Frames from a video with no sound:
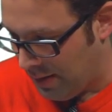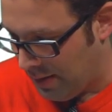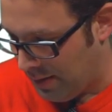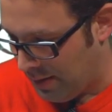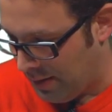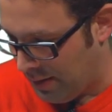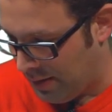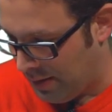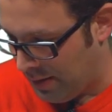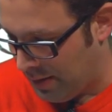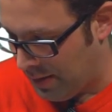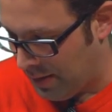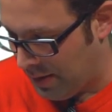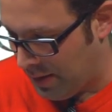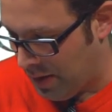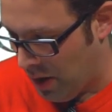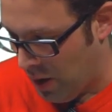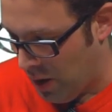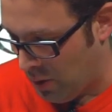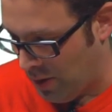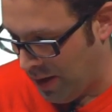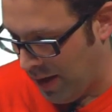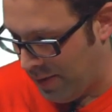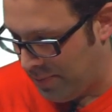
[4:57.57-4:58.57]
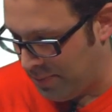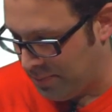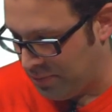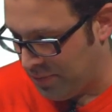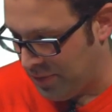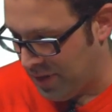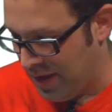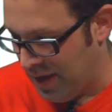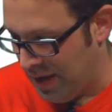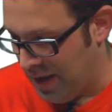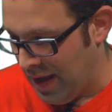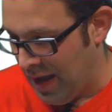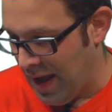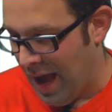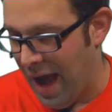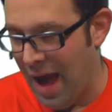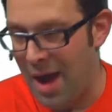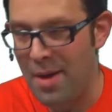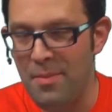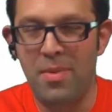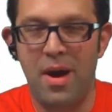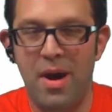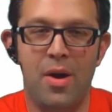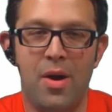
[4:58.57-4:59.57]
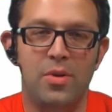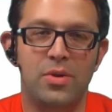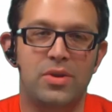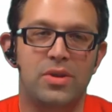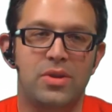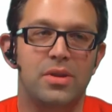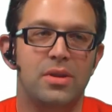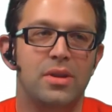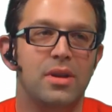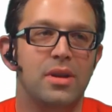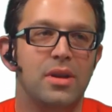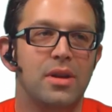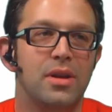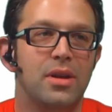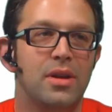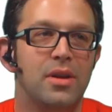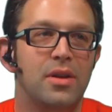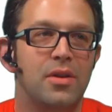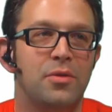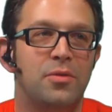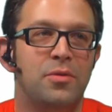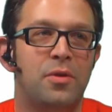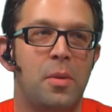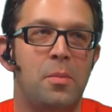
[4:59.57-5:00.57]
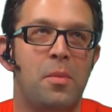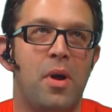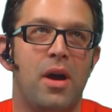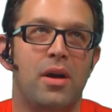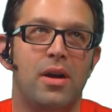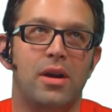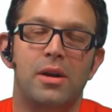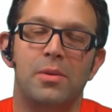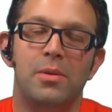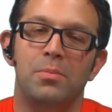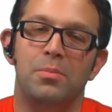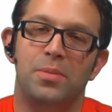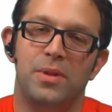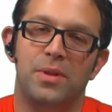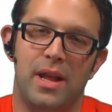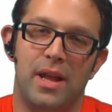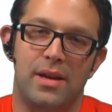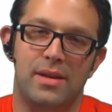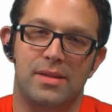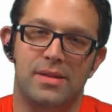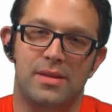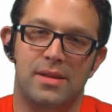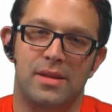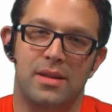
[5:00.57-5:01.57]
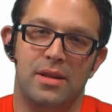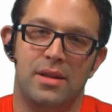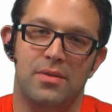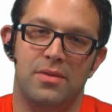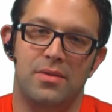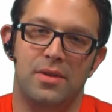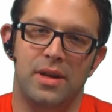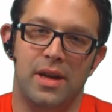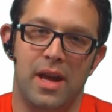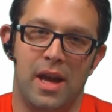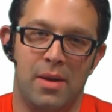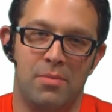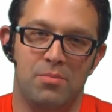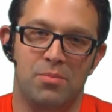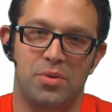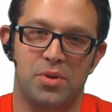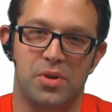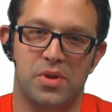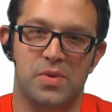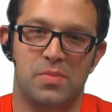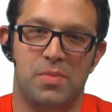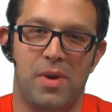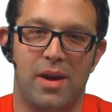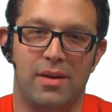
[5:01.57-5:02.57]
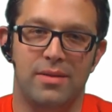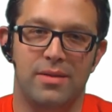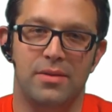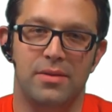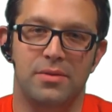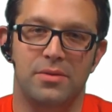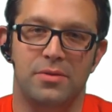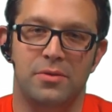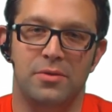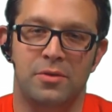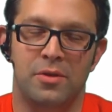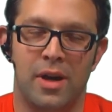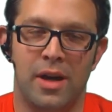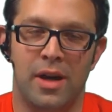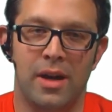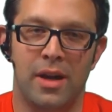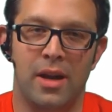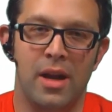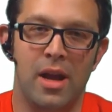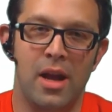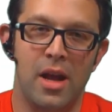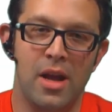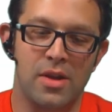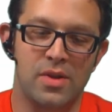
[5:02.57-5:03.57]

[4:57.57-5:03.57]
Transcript: Uh, okay. How about from a complexity of a game perspective, right?